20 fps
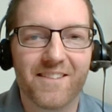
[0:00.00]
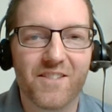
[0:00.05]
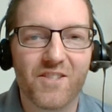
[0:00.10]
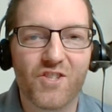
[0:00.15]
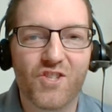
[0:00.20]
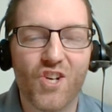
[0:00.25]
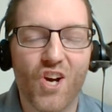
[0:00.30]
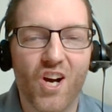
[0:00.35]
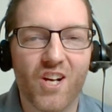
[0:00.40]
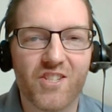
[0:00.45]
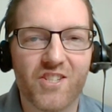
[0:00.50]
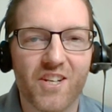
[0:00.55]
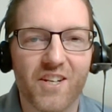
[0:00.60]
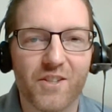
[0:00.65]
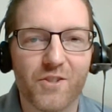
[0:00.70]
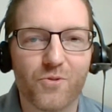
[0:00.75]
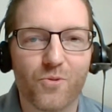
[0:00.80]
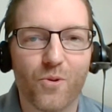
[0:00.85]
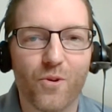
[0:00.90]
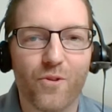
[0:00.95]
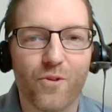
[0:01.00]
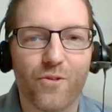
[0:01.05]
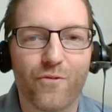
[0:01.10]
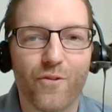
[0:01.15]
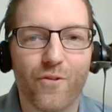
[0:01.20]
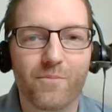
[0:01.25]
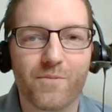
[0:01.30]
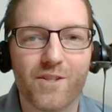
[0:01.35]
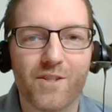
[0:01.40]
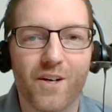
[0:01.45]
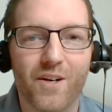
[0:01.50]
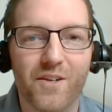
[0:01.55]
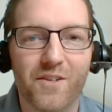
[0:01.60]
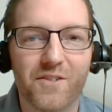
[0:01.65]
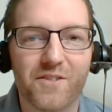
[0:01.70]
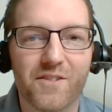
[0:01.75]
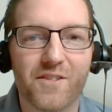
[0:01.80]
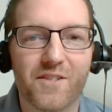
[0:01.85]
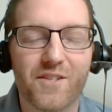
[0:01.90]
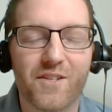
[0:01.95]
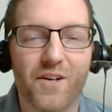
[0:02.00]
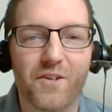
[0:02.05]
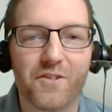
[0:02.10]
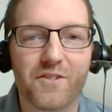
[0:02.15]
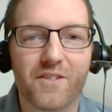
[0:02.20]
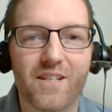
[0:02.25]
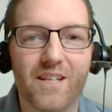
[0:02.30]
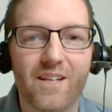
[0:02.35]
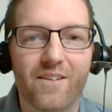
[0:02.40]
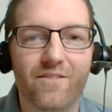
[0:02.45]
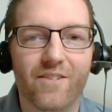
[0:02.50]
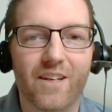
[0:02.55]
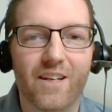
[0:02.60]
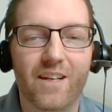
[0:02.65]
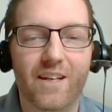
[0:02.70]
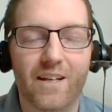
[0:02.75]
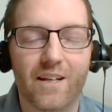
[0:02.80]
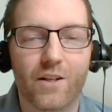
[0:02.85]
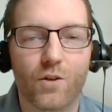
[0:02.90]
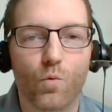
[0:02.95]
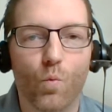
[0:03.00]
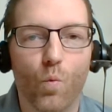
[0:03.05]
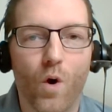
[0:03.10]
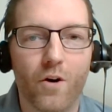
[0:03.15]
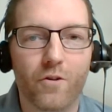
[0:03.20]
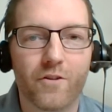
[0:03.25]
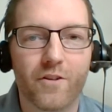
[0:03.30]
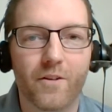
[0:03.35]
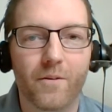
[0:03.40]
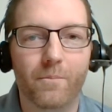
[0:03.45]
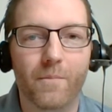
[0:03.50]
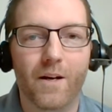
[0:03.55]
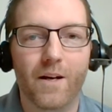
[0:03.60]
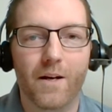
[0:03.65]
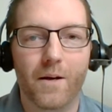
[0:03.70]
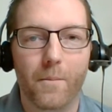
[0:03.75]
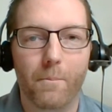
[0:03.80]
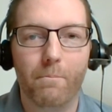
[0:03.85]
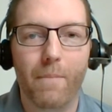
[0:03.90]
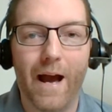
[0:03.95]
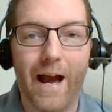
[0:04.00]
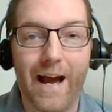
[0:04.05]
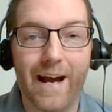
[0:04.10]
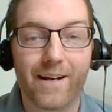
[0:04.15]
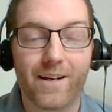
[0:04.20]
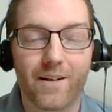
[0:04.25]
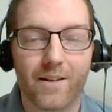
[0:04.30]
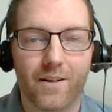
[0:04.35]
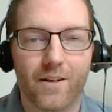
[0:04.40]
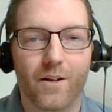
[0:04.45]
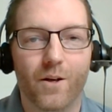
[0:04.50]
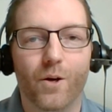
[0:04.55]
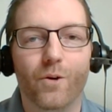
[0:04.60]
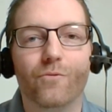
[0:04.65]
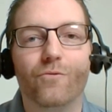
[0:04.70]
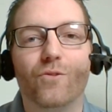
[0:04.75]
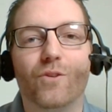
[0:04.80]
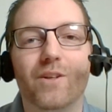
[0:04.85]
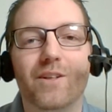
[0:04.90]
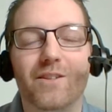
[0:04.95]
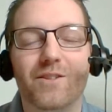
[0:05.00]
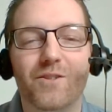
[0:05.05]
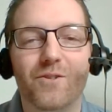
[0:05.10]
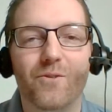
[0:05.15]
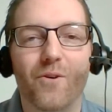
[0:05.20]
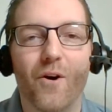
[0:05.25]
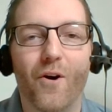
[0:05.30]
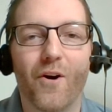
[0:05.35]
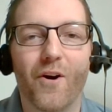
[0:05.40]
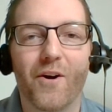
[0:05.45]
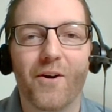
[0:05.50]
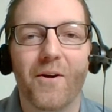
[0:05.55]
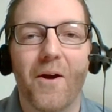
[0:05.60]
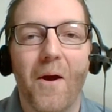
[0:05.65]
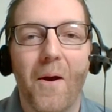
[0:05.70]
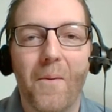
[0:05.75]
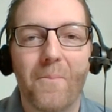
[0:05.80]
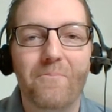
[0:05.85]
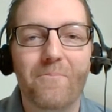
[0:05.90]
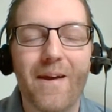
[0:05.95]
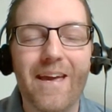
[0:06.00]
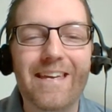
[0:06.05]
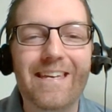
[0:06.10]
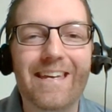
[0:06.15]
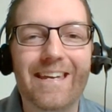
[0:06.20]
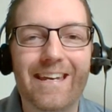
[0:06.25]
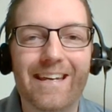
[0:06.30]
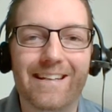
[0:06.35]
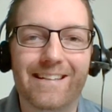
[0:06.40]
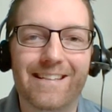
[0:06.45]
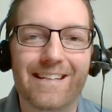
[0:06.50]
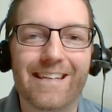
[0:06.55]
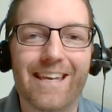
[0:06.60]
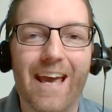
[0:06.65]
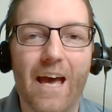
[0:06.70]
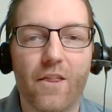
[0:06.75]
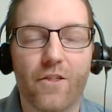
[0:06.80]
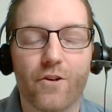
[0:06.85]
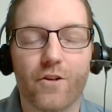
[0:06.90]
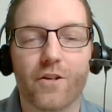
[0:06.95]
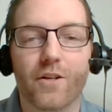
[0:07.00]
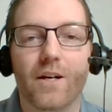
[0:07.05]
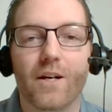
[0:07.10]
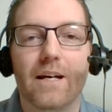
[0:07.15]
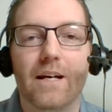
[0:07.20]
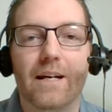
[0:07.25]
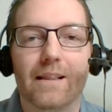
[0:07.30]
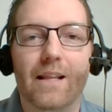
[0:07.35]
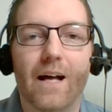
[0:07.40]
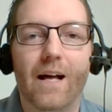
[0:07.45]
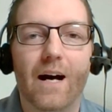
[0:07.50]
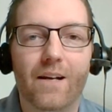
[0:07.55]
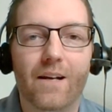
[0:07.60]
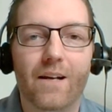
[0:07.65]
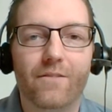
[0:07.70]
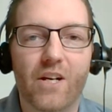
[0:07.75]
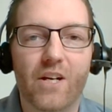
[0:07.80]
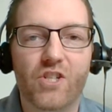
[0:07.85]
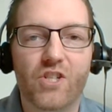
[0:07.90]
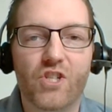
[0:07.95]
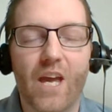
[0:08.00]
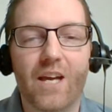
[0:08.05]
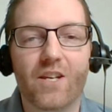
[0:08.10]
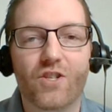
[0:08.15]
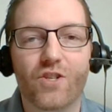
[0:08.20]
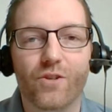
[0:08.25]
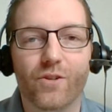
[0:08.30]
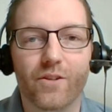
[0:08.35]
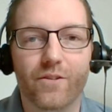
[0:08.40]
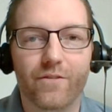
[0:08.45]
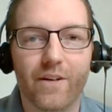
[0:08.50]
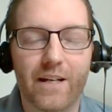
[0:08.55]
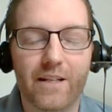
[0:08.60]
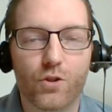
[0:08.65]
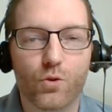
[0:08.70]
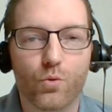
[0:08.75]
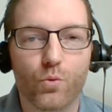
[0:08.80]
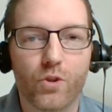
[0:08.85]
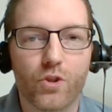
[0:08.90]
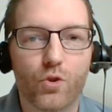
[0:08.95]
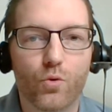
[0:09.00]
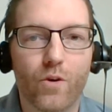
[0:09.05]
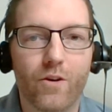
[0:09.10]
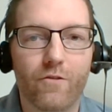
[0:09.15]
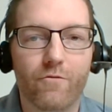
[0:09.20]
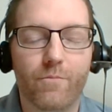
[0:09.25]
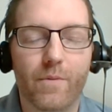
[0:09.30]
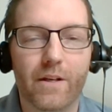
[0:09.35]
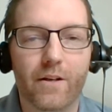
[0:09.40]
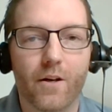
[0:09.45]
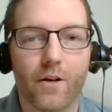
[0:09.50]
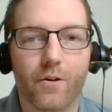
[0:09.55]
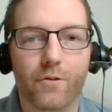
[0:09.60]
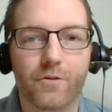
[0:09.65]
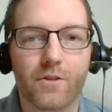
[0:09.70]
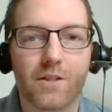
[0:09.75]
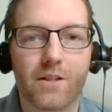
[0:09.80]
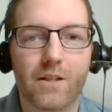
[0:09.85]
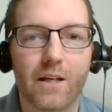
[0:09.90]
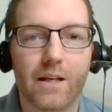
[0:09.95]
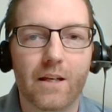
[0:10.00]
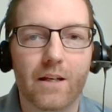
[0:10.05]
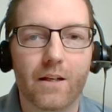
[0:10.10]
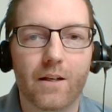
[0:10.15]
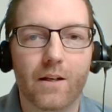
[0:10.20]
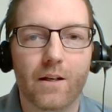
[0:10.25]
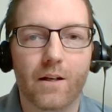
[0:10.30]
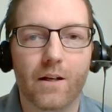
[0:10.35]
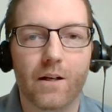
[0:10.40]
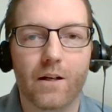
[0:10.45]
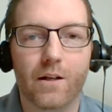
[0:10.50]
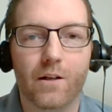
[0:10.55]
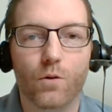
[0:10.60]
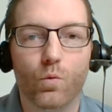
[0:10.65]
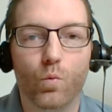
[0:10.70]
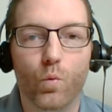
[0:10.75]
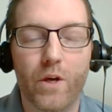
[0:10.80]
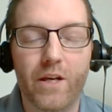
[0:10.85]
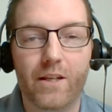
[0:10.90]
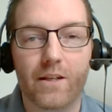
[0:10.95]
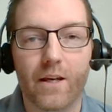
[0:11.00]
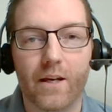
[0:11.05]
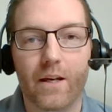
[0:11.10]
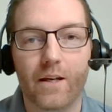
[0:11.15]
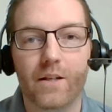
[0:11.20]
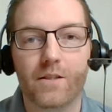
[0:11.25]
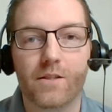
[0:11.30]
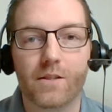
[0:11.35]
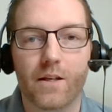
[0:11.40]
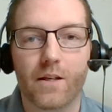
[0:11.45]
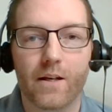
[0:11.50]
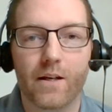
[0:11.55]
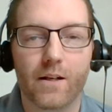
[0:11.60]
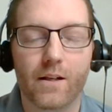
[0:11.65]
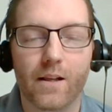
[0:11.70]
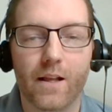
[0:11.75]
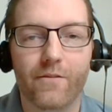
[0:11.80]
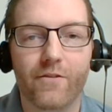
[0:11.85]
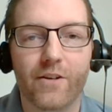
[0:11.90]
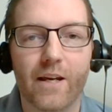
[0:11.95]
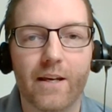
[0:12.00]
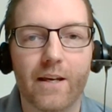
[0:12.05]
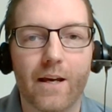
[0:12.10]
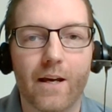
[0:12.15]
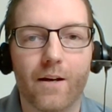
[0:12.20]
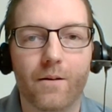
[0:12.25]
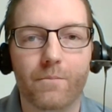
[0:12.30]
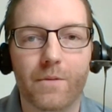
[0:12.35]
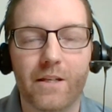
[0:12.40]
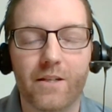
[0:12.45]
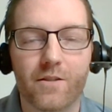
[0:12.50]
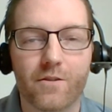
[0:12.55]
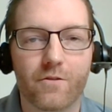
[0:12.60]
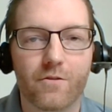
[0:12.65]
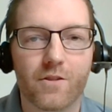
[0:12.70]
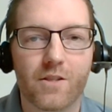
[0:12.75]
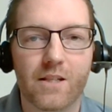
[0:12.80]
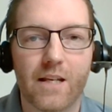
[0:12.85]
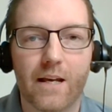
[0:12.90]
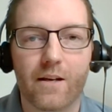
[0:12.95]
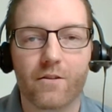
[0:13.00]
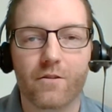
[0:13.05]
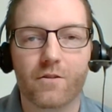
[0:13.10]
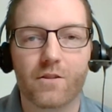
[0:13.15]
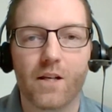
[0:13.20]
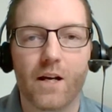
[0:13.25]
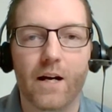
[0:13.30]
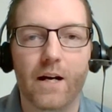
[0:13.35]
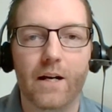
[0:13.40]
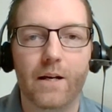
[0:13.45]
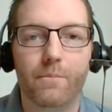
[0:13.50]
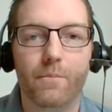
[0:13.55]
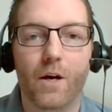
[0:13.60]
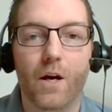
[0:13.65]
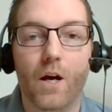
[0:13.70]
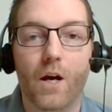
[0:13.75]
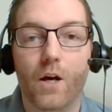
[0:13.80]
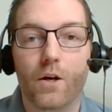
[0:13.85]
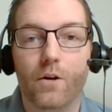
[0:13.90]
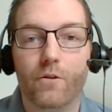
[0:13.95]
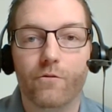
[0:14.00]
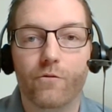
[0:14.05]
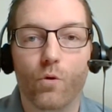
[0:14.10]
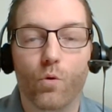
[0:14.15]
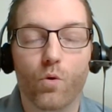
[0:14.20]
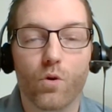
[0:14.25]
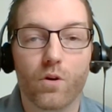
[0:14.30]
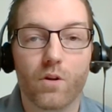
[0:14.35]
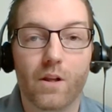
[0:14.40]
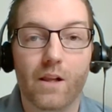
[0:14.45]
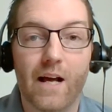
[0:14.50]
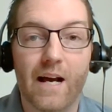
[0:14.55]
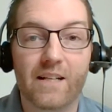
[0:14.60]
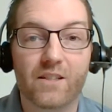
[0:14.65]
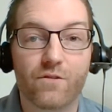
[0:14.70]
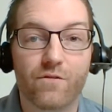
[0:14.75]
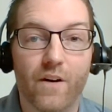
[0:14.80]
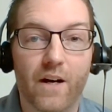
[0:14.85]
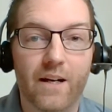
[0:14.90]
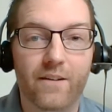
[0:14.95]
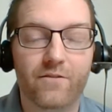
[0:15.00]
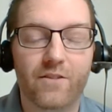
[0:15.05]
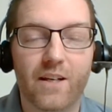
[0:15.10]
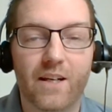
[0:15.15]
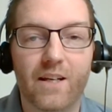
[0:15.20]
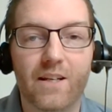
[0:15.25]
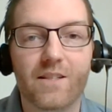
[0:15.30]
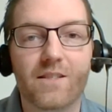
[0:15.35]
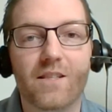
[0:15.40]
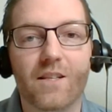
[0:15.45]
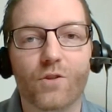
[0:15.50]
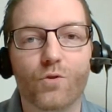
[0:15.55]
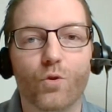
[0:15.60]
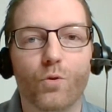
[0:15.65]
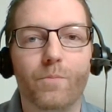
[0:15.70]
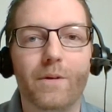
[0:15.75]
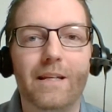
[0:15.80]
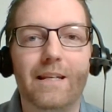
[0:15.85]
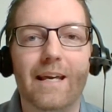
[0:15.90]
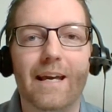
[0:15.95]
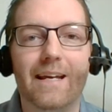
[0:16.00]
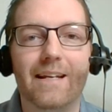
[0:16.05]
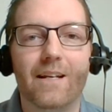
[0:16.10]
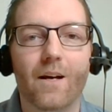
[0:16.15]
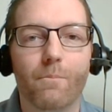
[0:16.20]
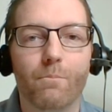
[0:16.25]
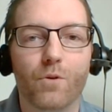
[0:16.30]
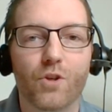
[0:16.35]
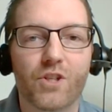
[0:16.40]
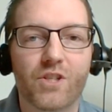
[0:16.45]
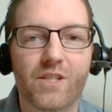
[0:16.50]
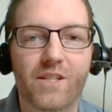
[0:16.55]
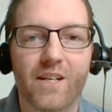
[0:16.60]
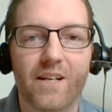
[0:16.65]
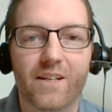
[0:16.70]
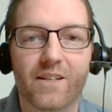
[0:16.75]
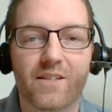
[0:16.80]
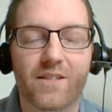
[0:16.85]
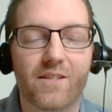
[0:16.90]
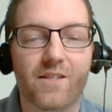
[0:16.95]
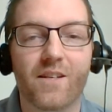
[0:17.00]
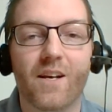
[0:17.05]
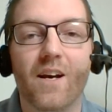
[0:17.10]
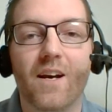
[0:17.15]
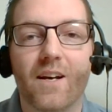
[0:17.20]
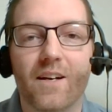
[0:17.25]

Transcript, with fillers: this is Josh Ellsworth from Stahls and Stahls T V, and welcome back, hopefully, to our Making It Together live educational events, which we've been hosting uh, weekdays at eleven A M Eastern Standard Time for the last five days. This will be day number six.